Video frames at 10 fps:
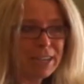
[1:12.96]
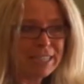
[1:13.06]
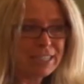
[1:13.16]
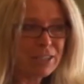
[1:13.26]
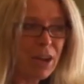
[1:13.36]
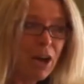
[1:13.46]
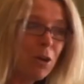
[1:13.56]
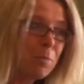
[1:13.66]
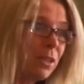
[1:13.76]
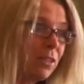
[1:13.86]
great. So I
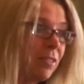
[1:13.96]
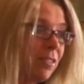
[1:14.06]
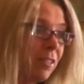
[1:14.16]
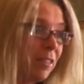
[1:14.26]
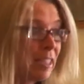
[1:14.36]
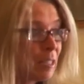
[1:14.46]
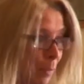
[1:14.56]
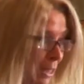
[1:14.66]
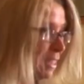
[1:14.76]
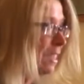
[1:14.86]
hope that this
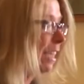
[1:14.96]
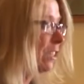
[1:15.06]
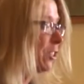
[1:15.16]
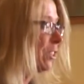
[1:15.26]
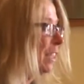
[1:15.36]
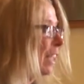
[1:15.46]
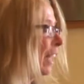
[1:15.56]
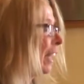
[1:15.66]
presentation